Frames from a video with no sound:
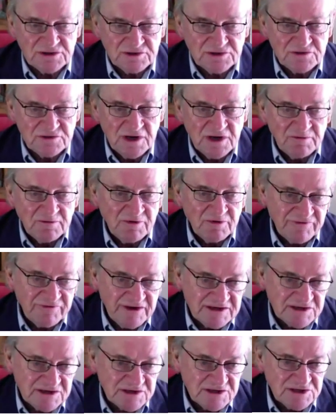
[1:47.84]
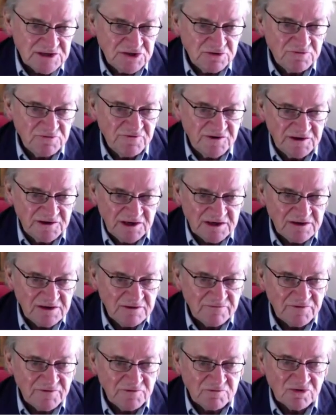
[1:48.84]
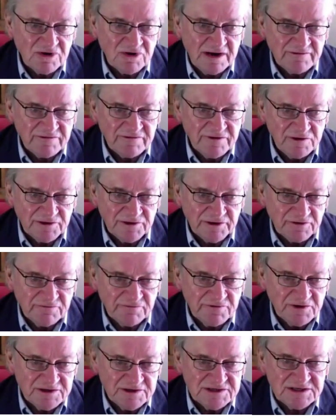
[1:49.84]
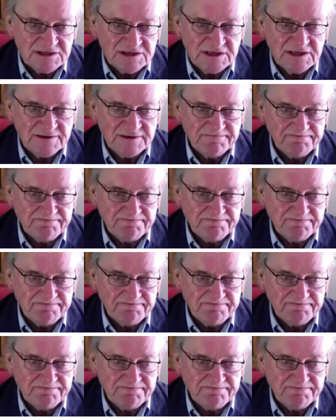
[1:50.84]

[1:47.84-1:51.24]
to Professor Sue Winnecombe from Cranfield University.